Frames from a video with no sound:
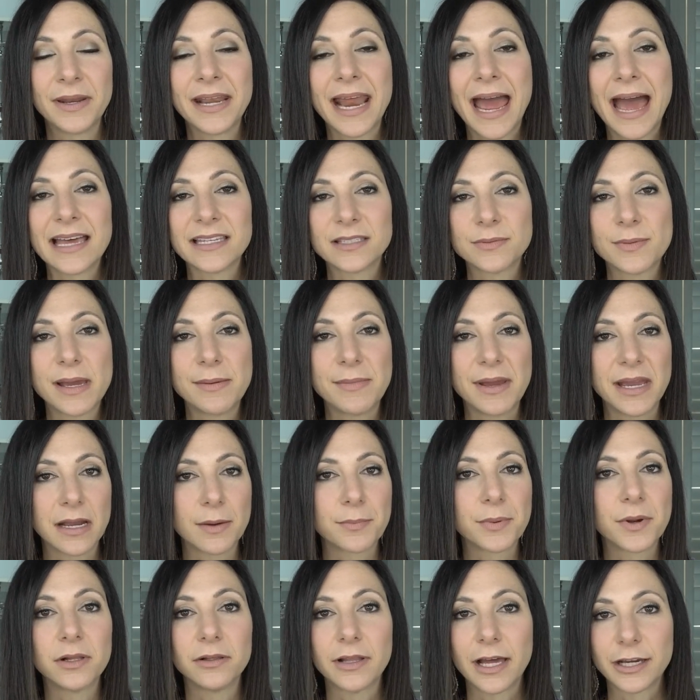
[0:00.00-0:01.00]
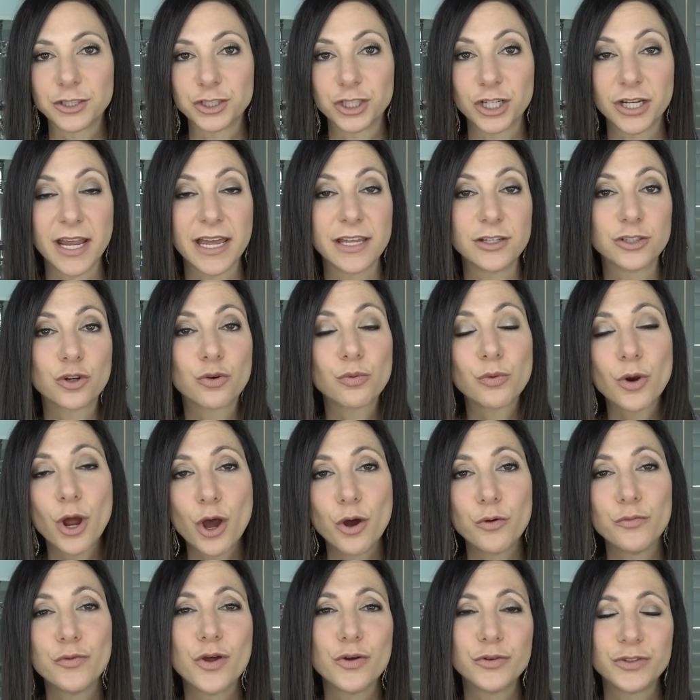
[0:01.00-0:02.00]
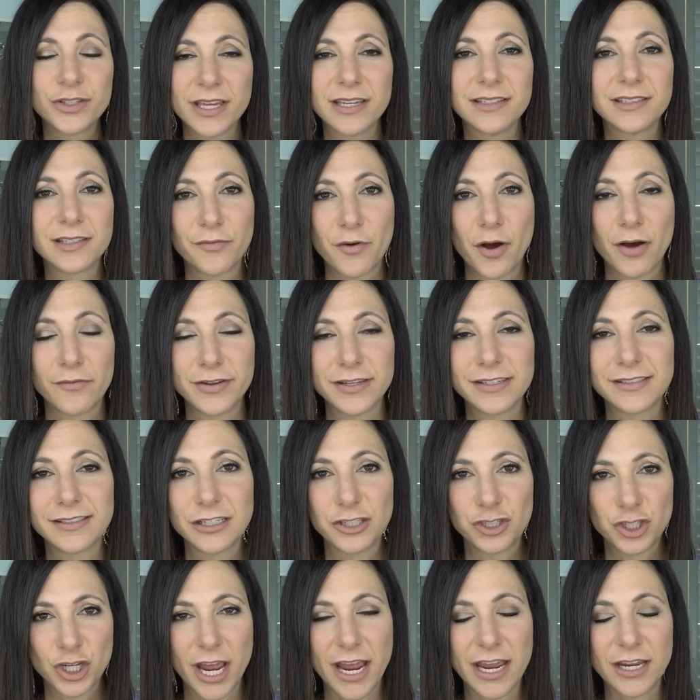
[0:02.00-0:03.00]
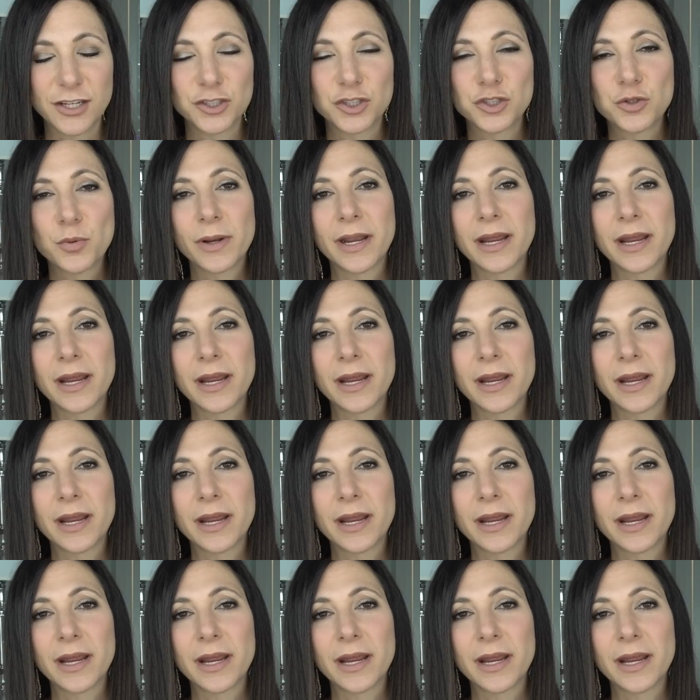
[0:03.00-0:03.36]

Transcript: And as my makeup collection has grown, those things have obviously changed.